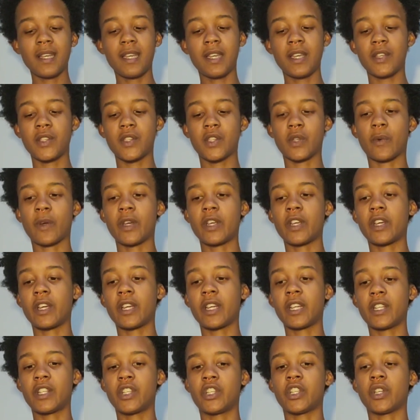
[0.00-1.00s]
So what you're
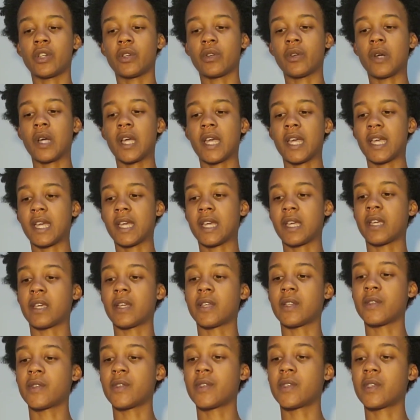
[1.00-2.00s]
gonna do
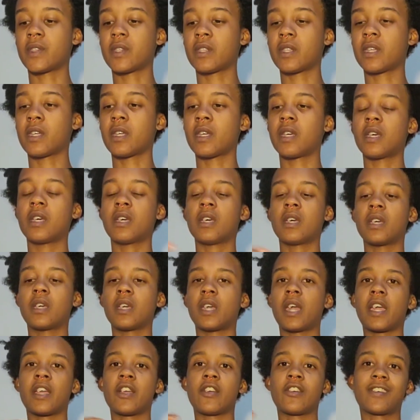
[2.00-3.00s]
is
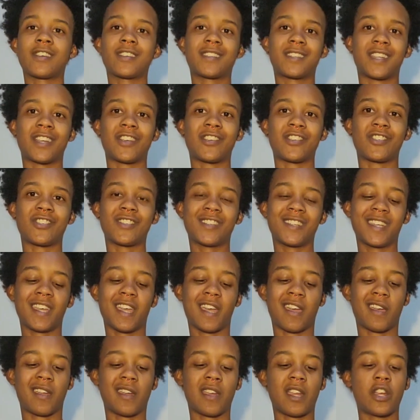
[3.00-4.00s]
get your extenders
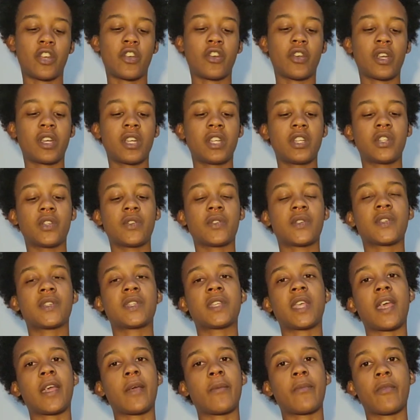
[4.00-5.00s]
again, and you're gonna do the
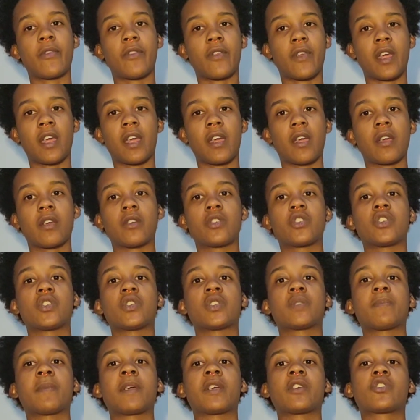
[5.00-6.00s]
same thing,
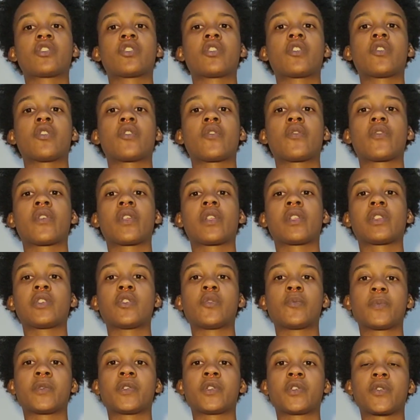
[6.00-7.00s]
just make sure the
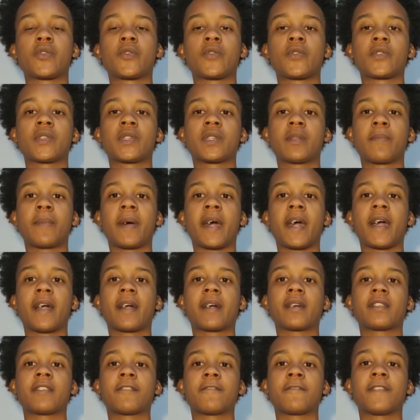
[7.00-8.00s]
loop is towards the back
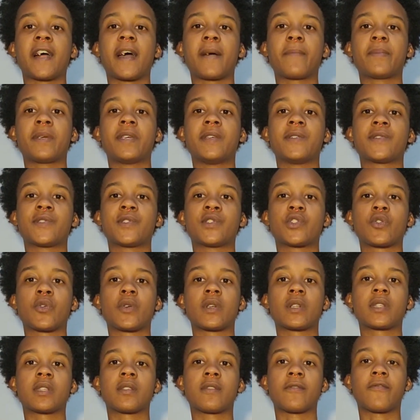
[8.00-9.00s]
and the flat piece is
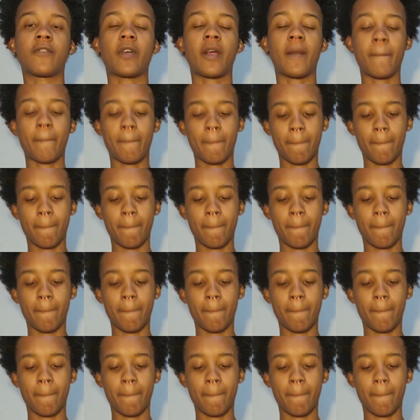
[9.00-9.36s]
towards the front.